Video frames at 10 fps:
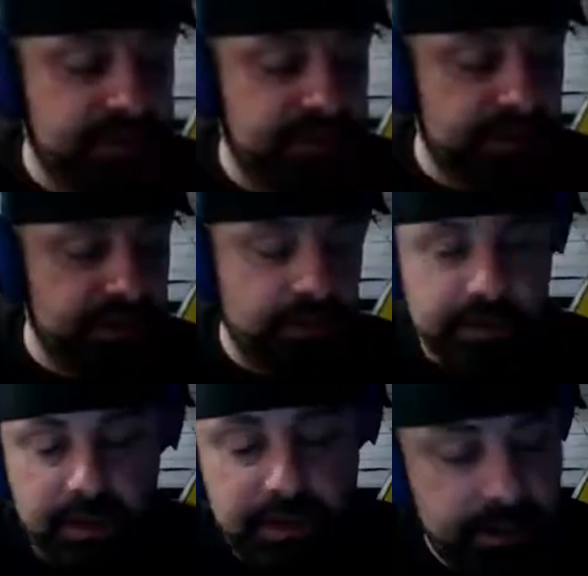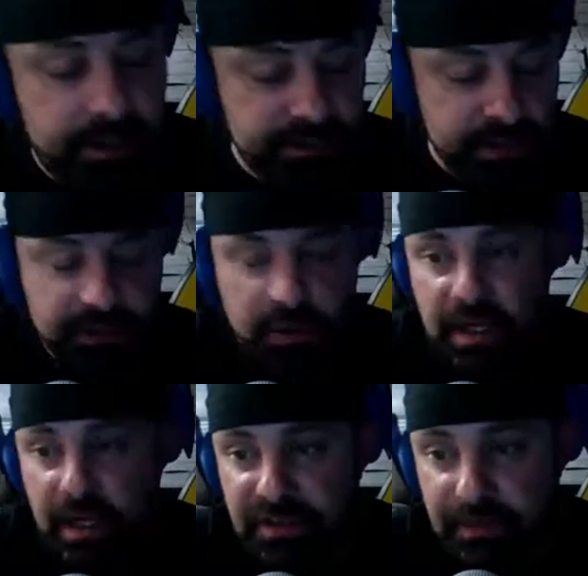to. He's also a
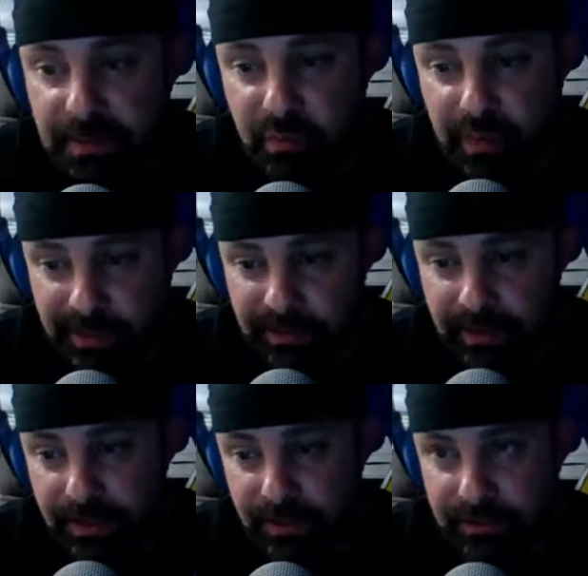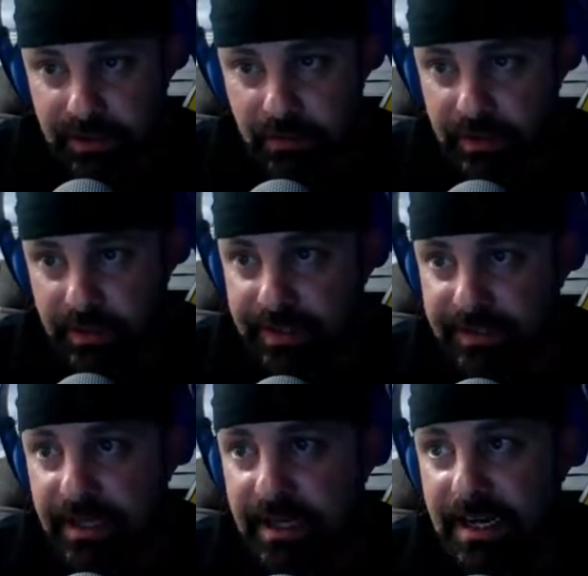consummate winner, so
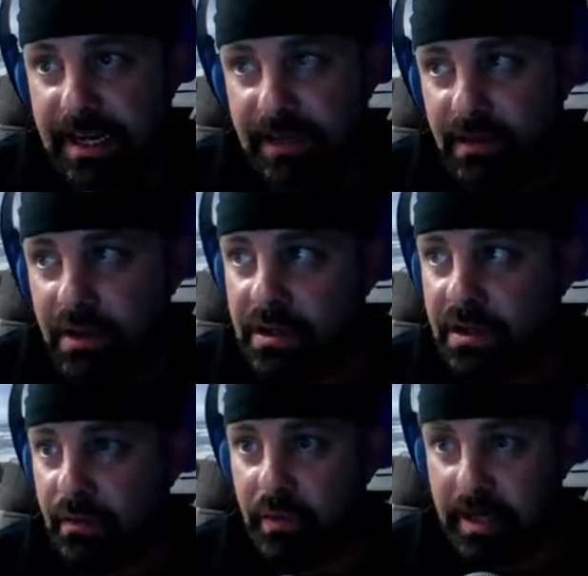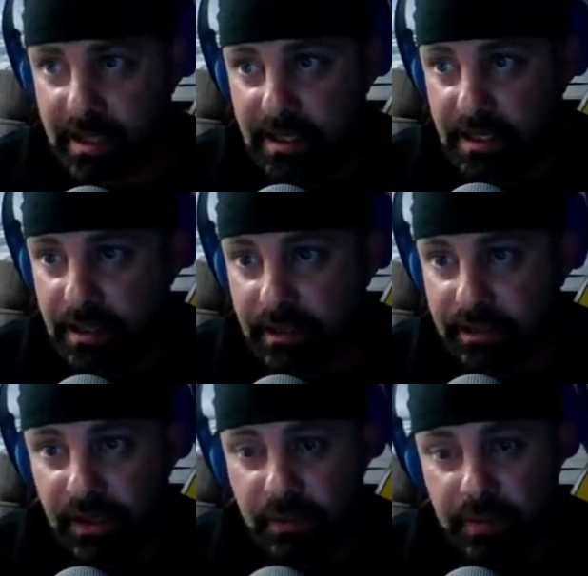he can't look weak.
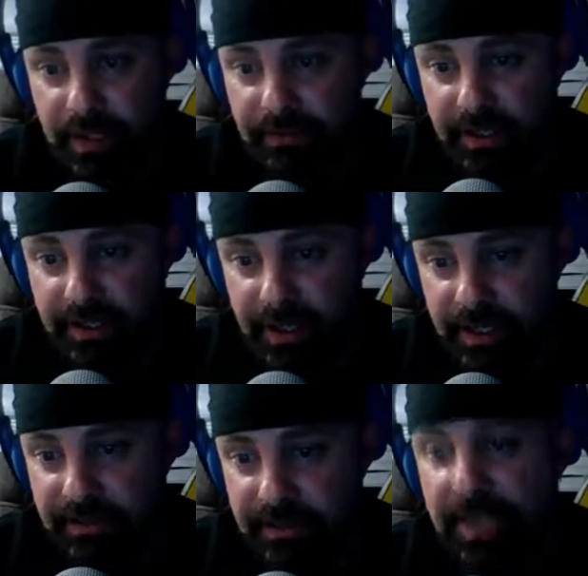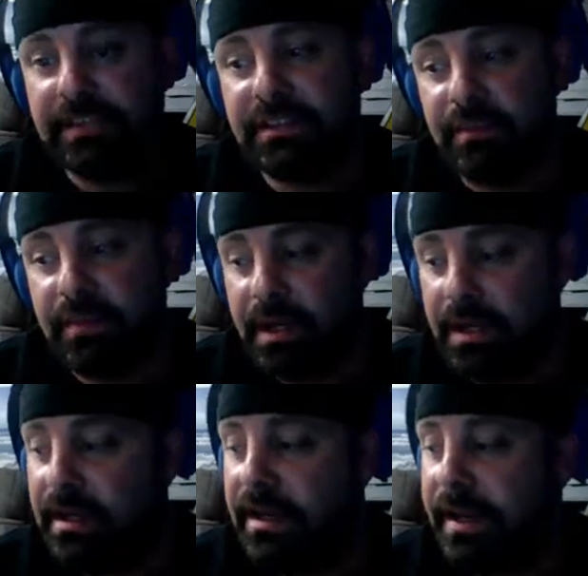So whatever he does has to
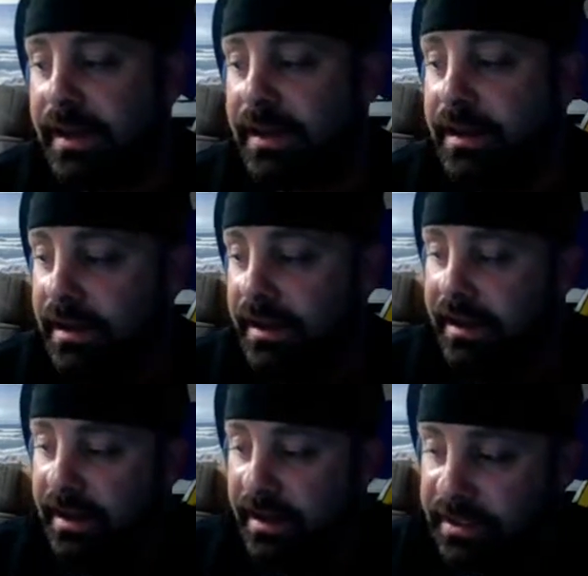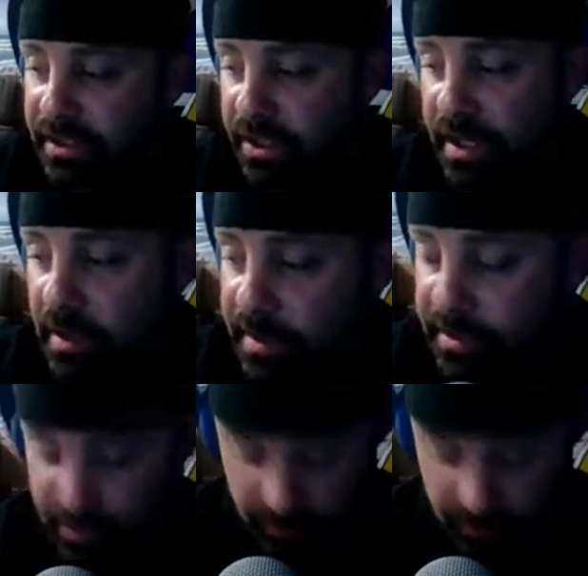be in his good image.